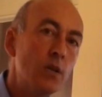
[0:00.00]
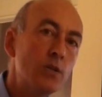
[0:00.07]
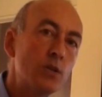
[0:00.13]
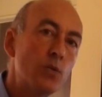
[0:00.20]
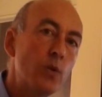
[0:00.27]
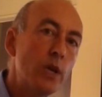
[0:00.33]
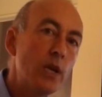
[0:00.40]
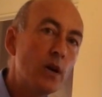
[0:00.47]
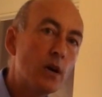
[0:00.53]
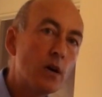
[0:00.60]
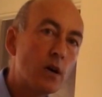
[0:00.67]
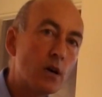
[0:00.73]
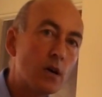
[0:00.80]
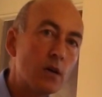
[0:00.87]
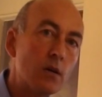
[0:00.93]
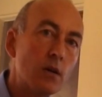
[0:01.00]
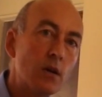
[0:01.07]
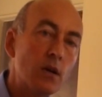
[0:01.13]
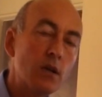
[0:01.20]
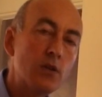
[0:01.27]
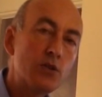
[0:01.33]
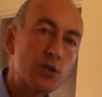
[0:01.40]
So we are
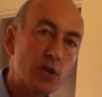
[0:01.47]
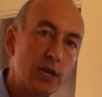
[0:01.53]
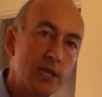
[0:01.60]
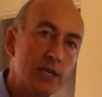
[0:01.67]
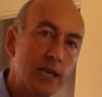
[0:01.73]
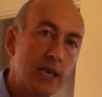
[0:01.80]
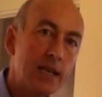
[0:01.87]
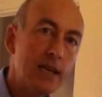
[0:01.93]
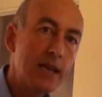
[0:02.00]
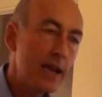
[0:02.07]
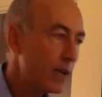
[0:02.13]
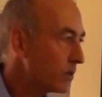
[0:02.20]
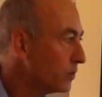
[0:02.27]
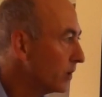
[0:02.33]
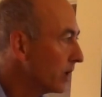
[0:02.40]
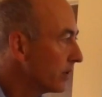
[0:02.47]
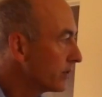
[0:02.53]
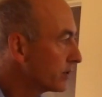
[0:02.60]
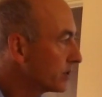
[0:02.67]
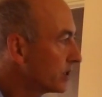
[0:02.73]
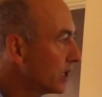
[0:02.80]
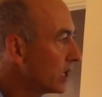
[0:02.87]
trying to connect with
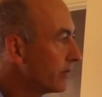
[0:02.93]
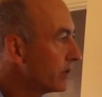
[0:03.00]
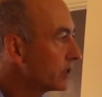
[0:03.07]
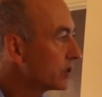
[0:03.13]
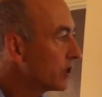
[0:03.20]
service